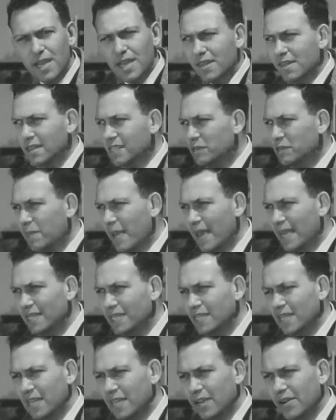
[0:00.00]
in the
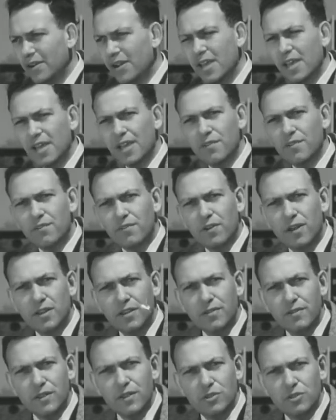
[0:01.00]
space here in
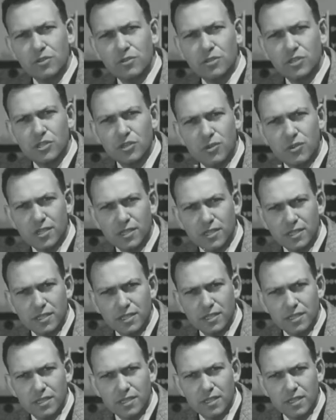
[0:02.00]
front of the two sources.